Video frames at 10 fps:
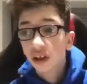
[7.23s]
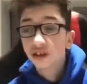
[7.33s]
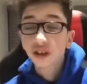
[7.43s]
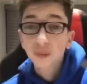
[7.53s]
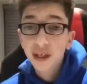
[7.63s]

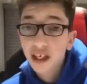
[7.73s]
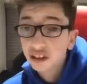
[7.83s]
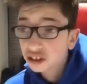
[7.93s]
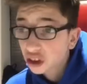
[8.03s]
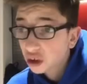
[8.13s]
weekend
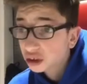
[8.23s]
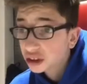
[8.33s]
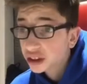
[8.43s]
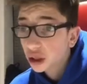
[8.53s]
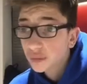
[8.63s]
started,
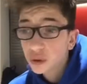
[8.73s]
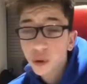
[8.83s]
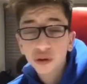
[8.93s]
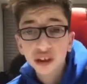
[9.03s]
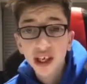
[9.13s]
of course,
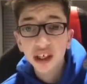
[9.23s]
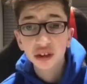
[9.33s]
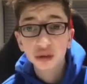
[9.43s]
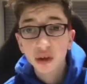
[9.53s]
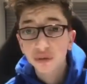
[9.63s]
at
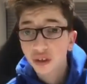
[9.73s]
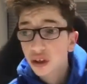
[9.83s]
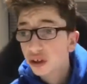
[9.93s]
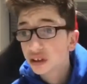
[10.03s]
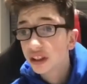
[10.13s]

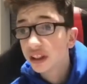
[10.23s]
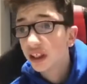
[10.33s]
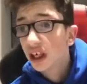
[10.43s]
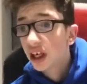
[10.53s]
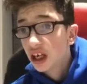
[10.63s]
12:30.
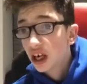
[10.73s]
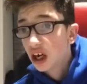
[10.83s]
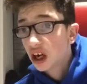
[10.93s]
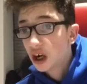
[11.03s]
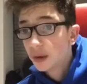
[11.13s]

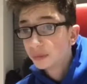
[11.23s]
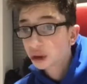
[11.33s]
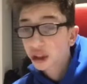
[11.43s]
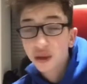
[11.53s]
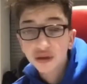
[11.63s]

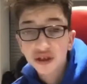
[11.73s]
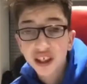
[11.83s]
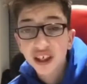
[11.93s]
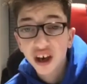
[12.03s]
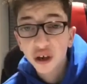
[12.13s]
Chelsea
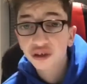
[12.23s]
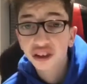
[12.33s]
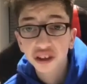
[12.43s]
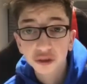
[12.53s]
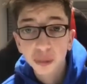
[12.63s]
hosting
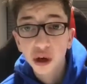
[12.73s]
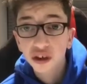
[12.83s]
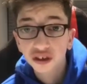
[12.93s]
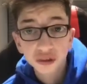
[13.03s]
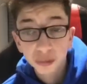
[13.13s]
Spurs.
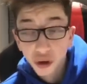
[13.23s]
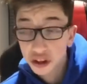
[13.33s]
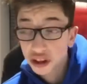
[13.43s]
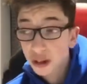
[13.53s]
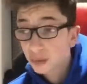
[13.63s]
My
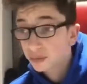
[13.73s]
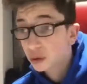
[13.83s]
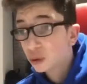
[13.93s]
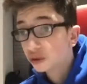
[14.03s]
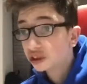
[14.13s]
team, of
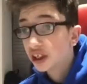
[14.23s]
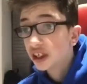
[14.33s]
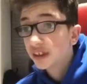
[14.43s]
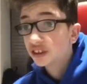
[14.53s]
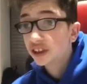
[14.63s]
course,
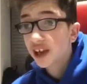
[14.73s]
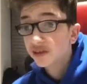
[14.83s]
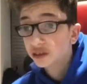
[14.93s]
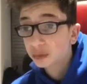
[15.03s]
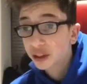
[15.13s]
Stamford
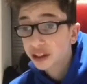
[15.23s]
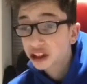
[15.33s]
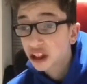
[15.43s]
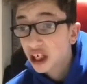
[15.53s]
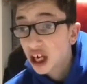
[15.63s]
Bridge.
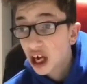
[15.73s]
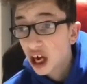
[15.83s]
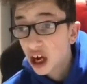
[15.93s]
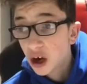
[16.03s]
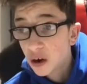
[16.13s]

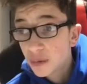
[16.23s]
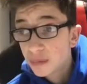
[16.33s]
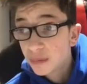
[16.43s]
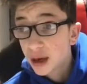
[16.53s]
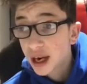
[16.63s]
And
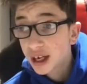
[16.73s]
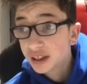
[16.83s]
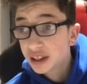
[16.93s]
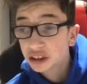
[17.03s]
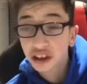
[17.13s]
let's
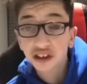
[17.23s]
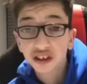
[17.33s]
just say